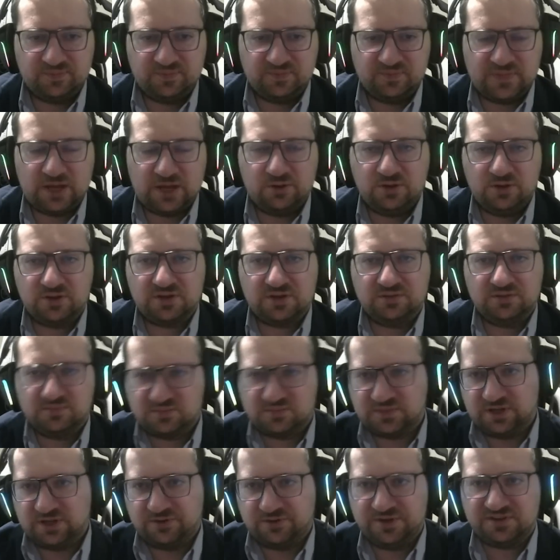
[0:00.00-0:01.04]
Now you can
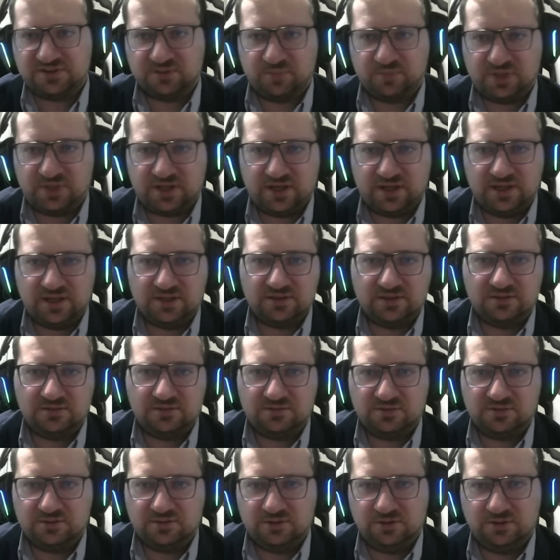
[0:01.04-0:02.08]
resupply
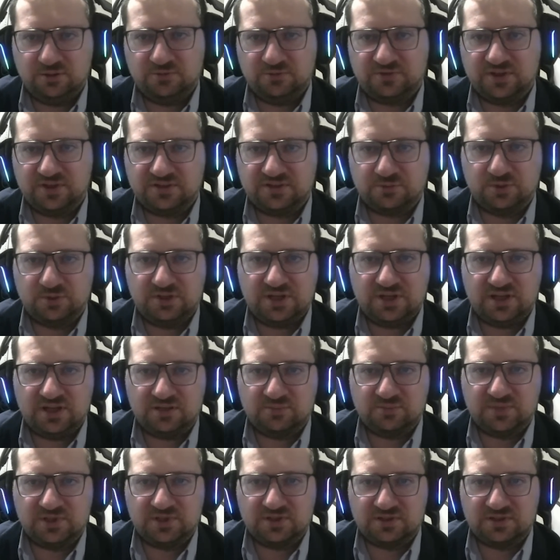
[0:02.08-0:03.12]
and do things with
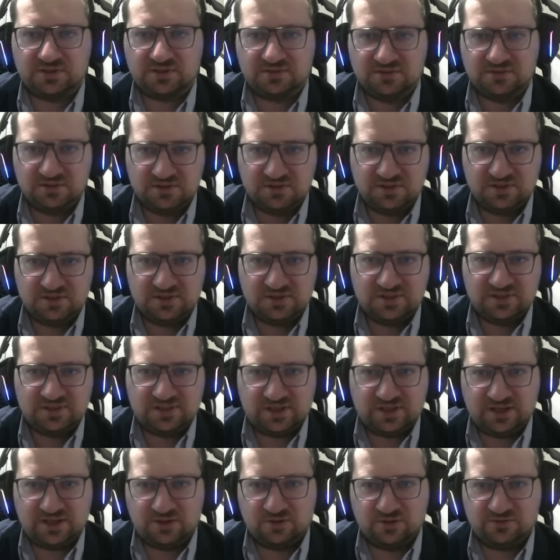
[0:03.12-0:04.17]
that, but
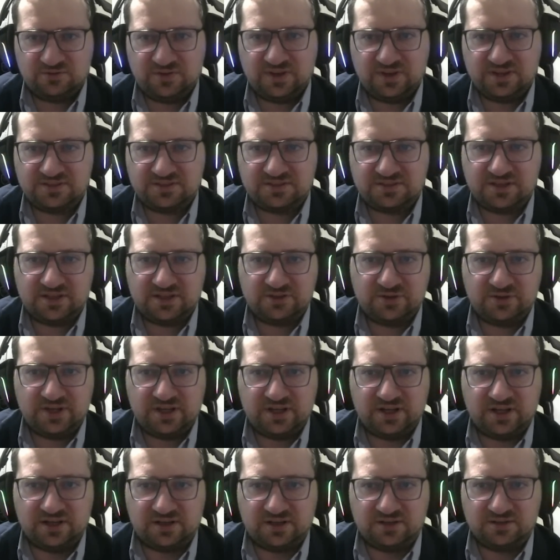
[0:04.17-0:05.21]
I don't think it's that great
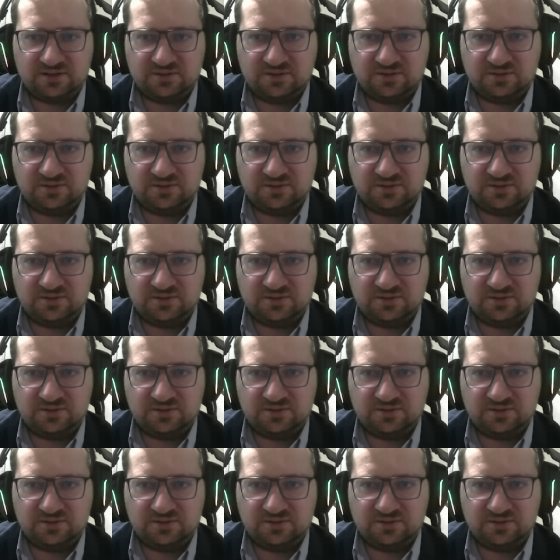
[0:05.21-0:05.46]
either.